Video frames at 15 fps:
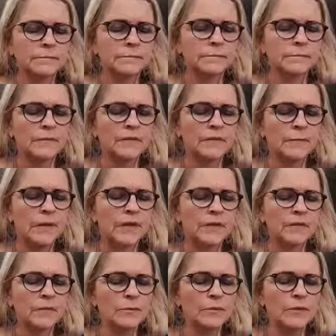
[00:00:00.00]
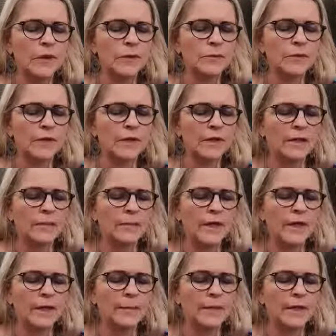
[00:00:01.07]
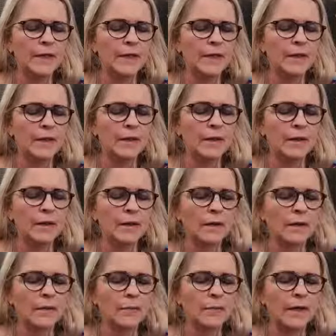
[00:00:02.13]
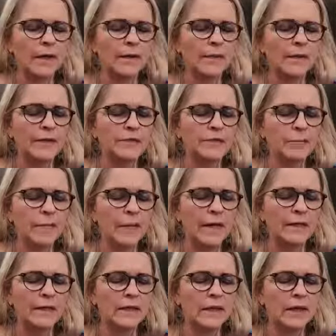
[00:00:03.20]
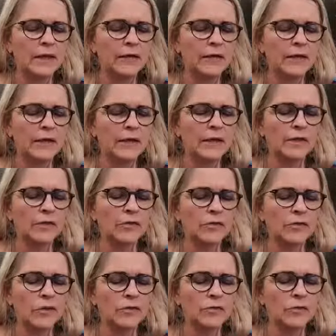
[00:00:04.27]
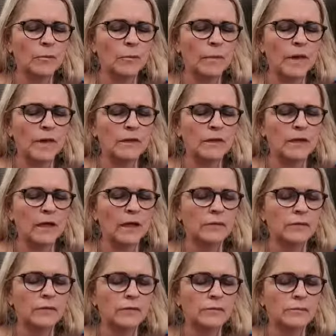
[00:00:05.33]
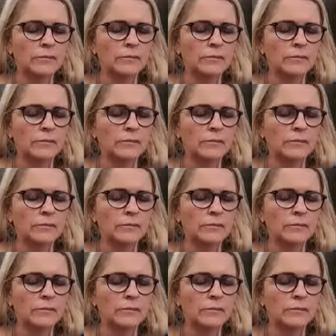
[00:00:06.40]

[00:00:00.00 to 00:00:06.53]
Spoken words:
And spend some time together. Maybe it's muddy now and you can throw some mud around.